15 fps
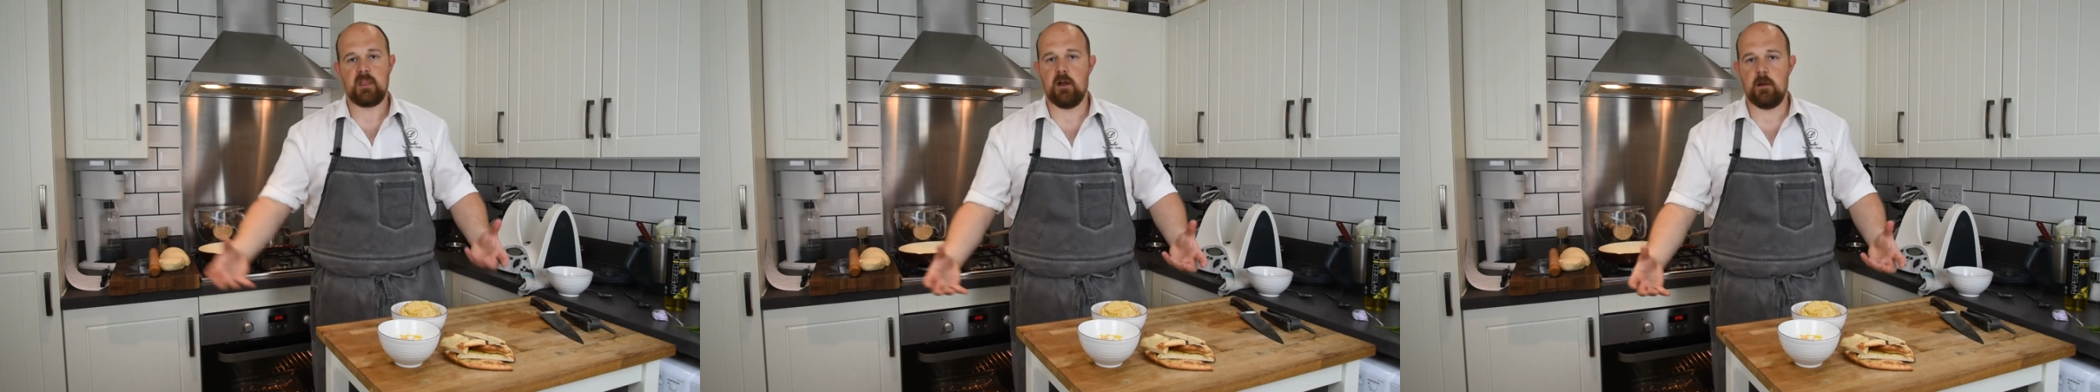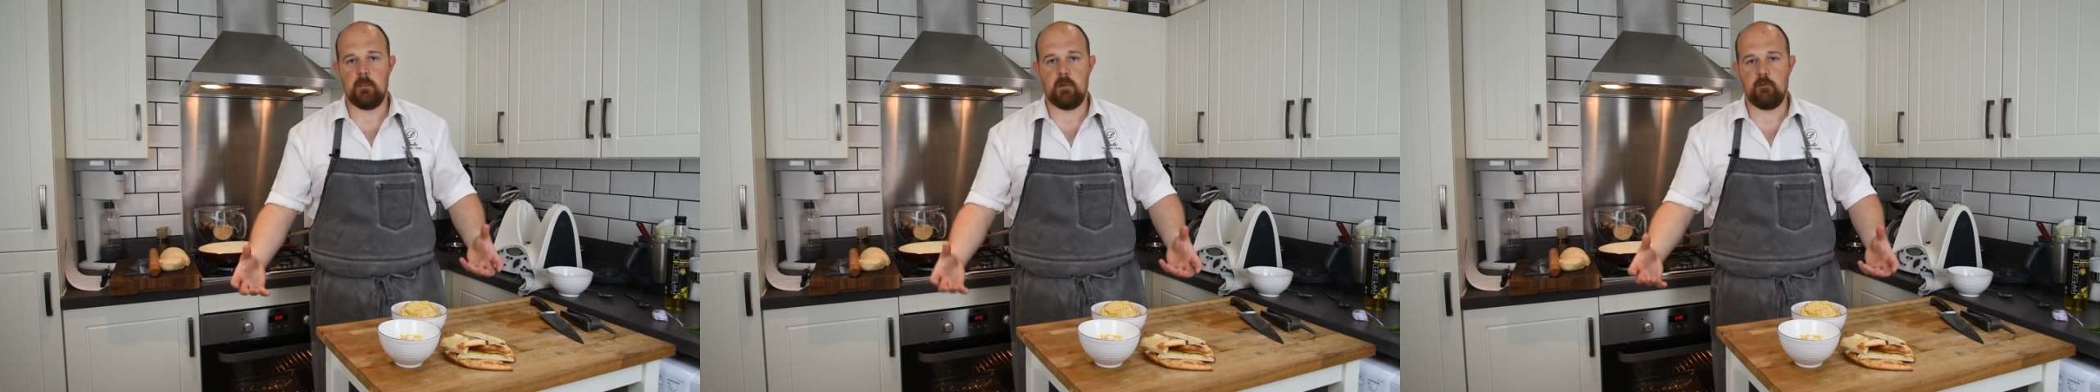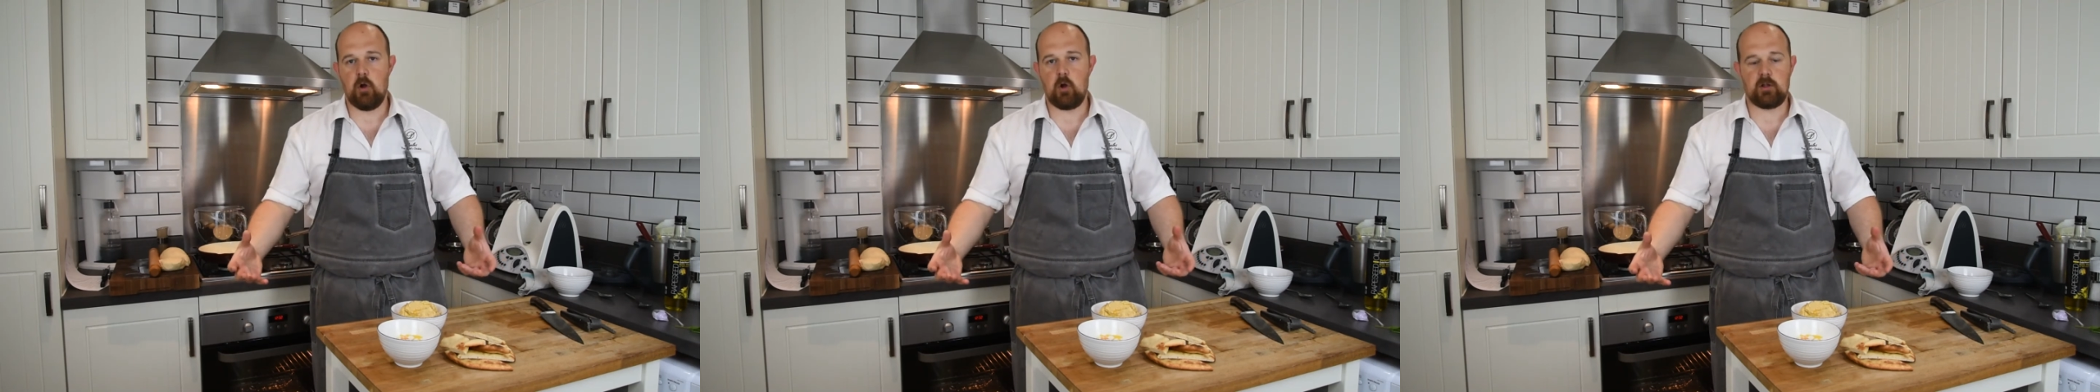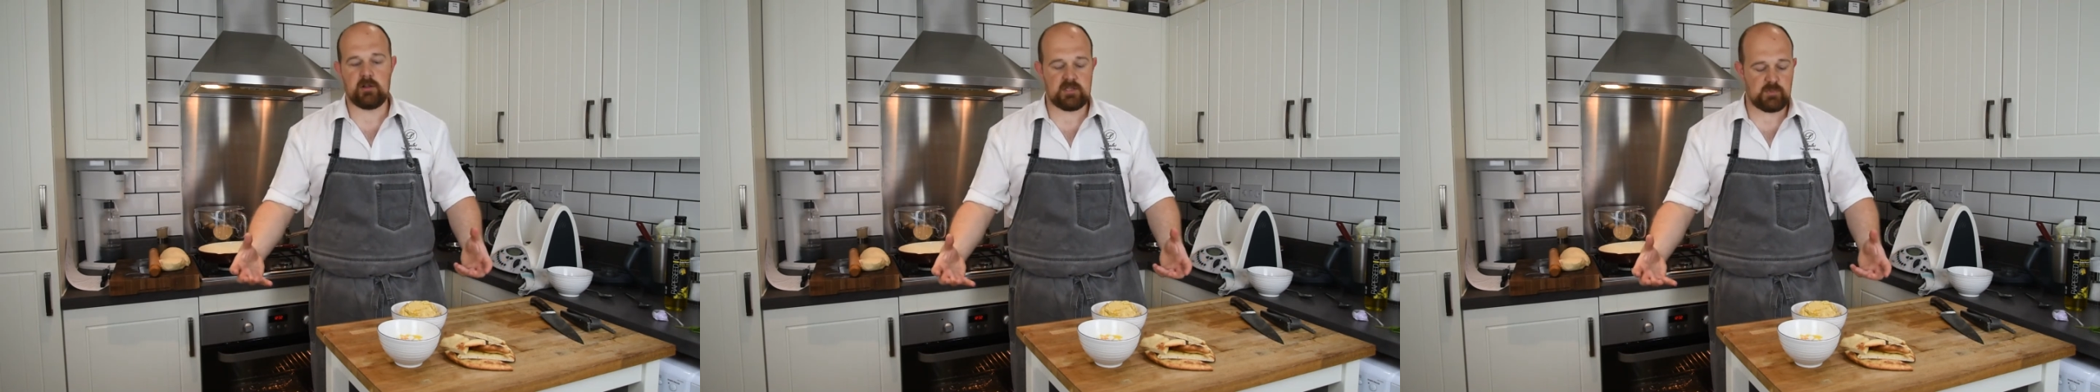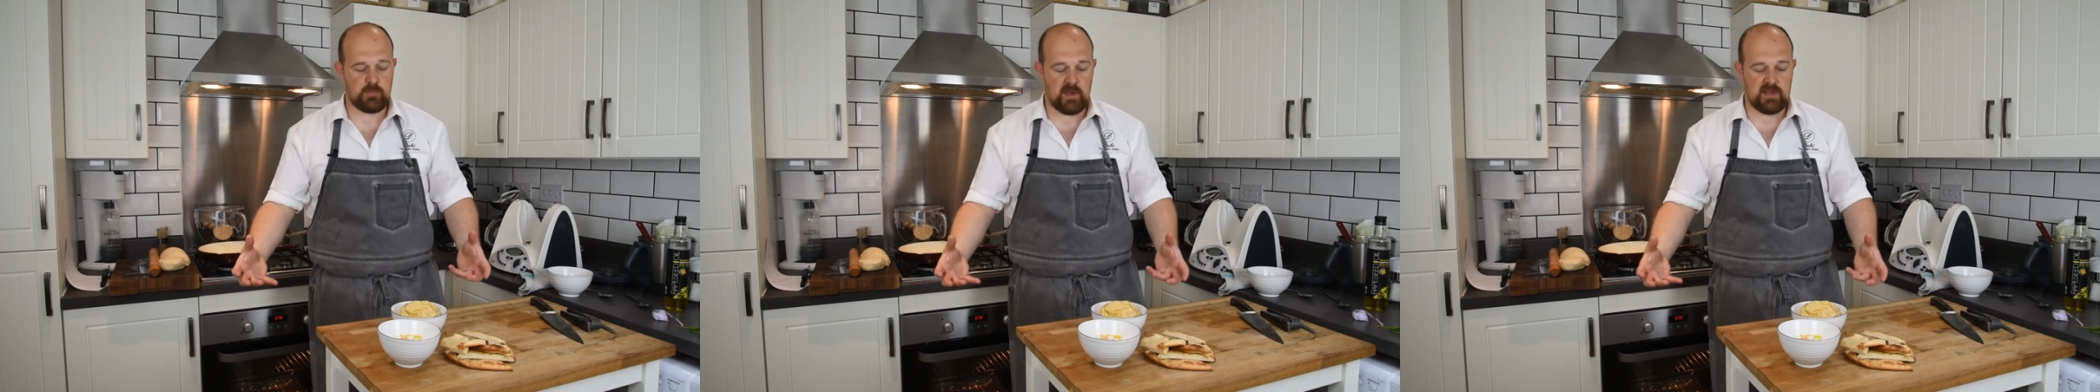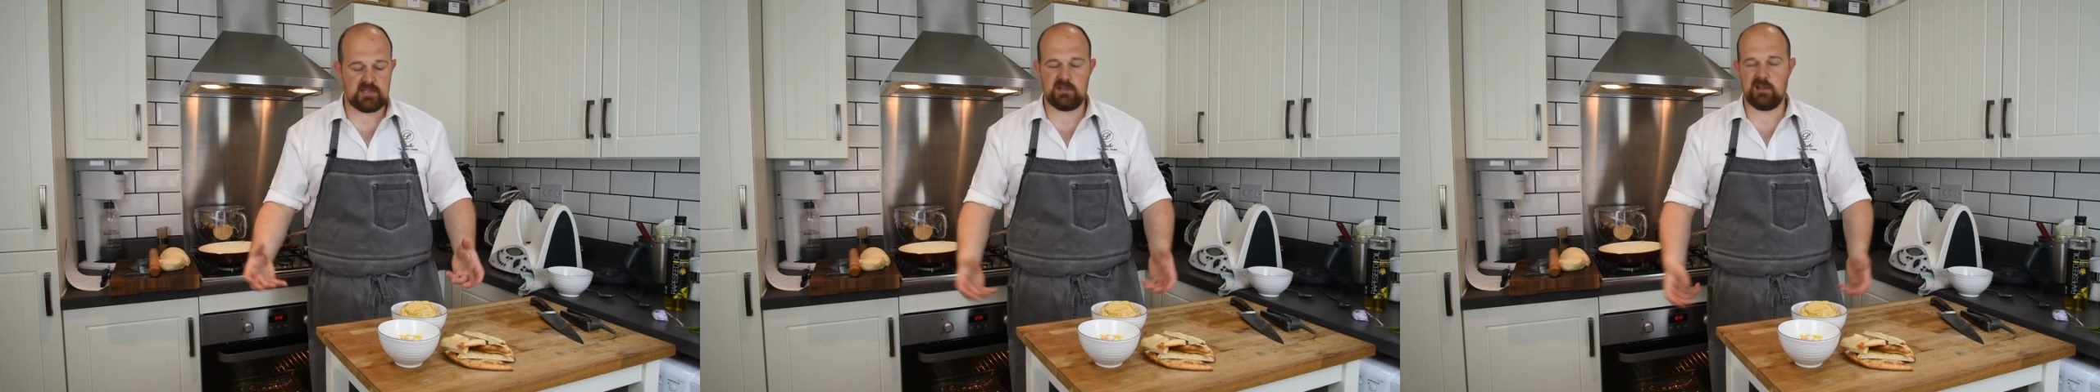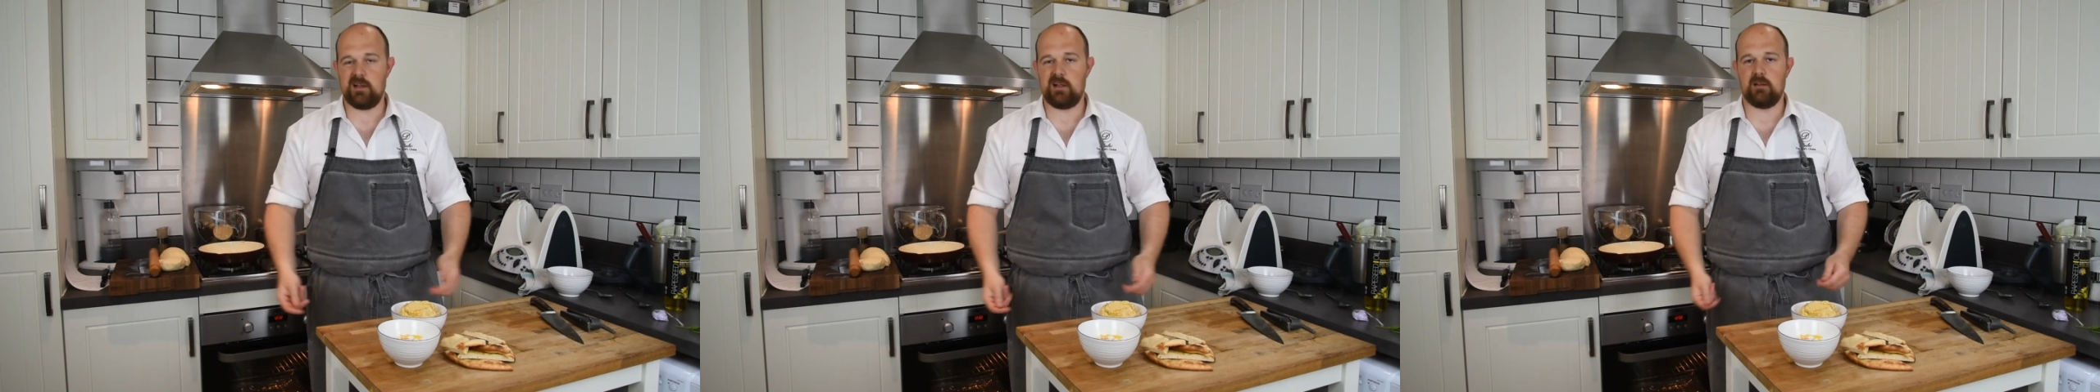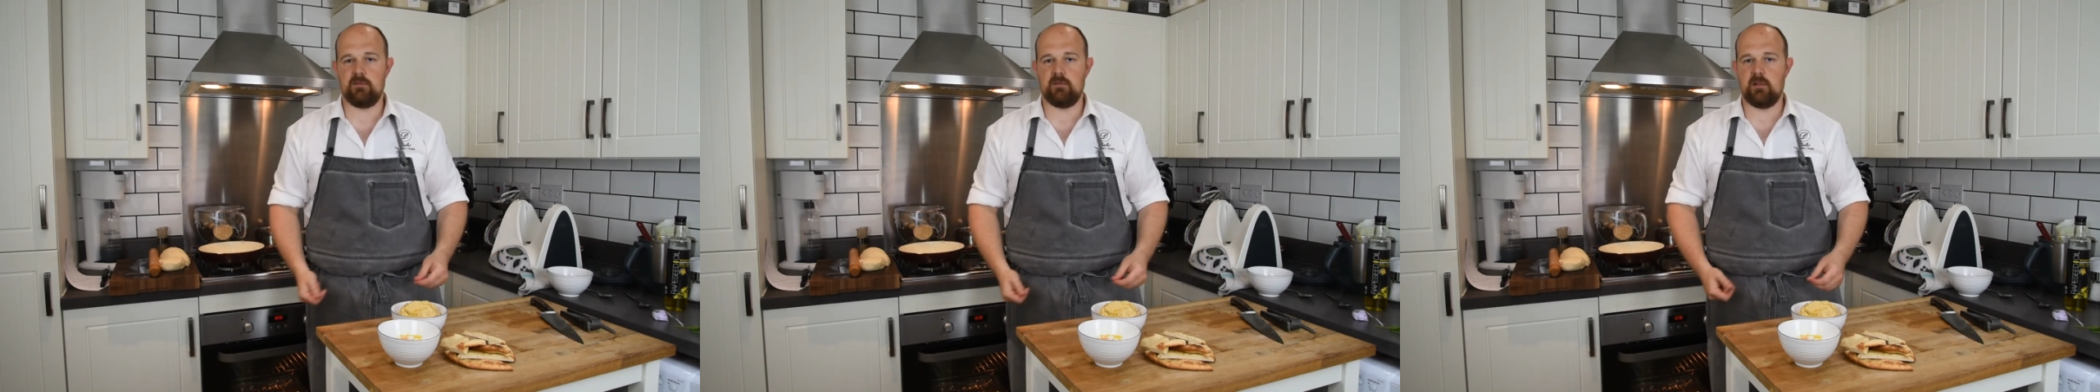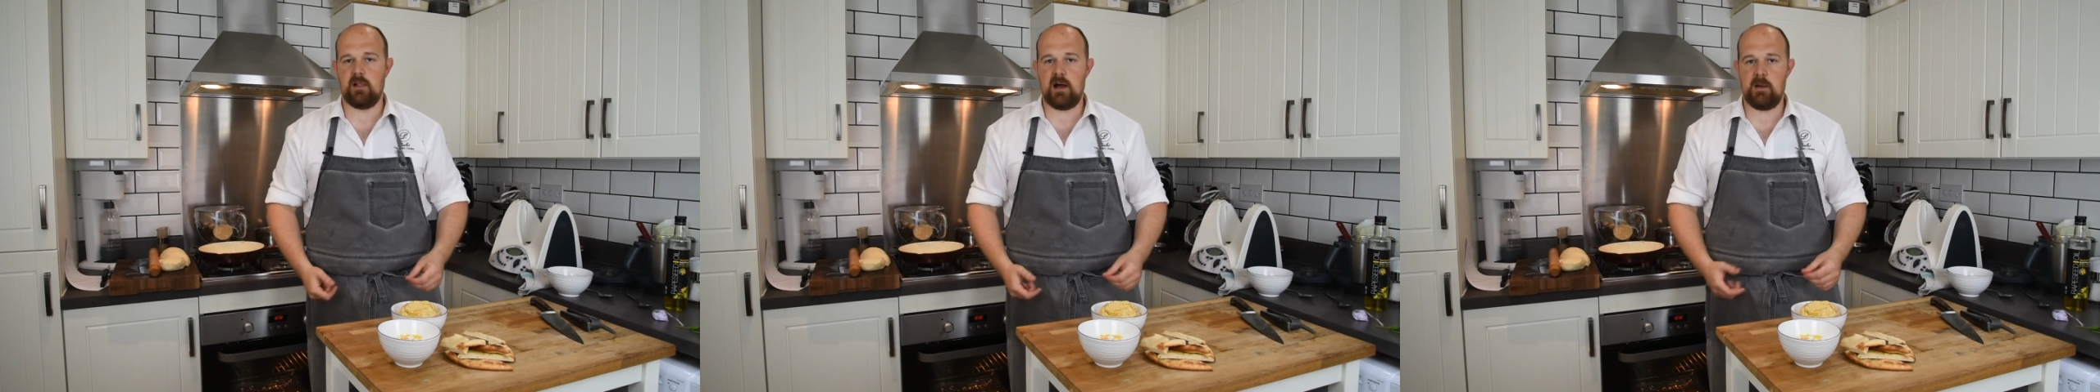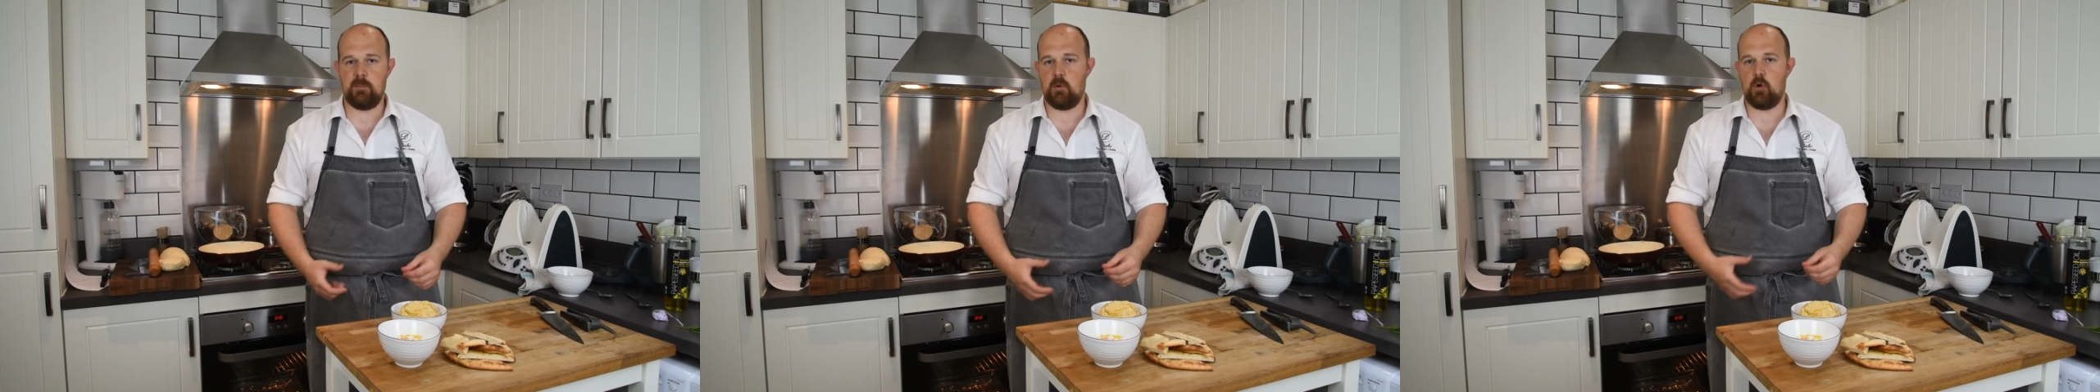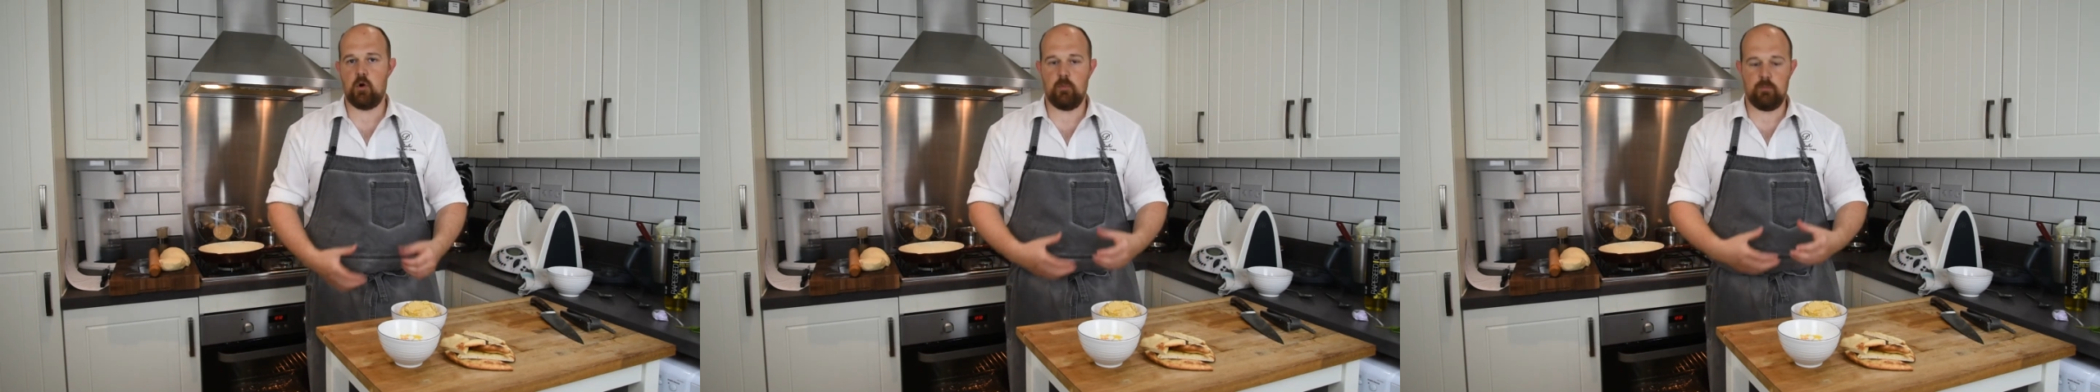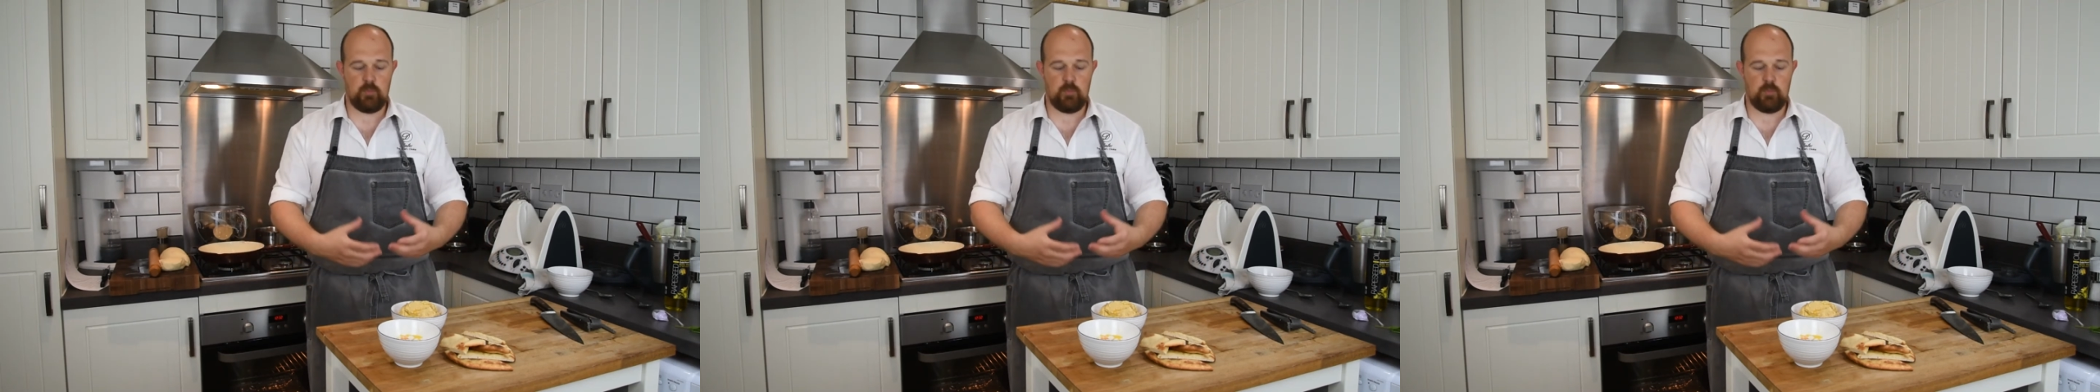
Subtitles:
a Moroccan spiced leg of lamb or